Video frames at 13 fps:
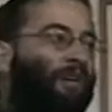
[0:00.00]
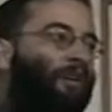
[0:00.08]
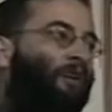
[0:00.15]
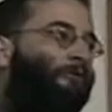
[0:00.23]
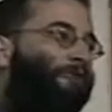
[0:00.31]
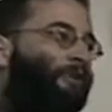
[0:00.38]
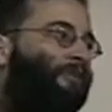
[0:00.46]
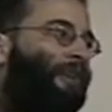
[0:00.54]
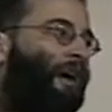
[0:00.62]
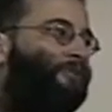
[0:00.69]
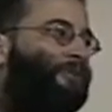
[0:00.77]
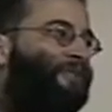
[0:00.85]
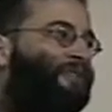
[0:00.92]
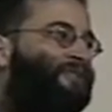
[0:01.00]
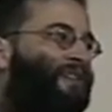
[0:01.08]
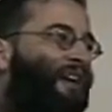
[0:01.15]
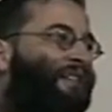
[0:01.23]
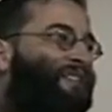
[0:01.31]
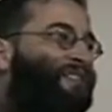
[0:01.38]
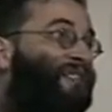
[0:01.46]
of unhappiness
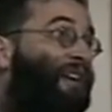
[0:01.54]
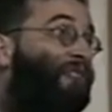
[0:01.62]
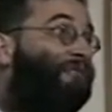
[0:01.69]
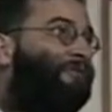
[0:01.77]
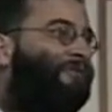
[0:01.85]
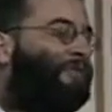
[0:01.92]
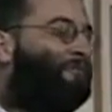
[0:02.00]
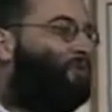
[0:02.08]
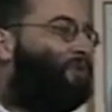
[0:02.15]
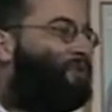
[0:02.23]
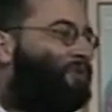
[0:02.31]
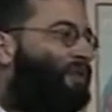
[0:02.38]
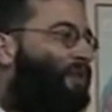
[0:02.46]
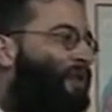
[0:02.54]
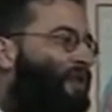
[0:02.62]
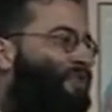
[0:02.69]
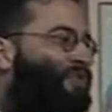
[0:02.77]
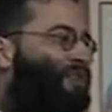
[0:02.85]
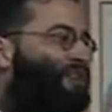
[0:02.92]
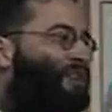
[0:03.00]
and self-demolition,
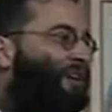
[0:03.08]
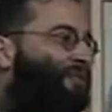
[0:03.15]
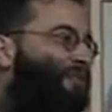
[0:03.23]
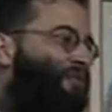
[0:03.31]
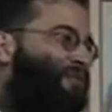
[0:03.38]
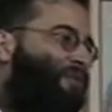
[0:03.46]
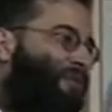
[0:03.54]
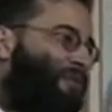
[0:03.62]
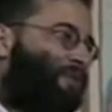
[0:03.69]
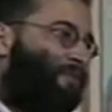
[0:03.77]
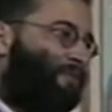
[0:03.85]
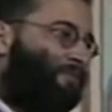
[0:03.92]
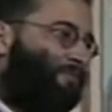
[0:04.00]
self-destruction.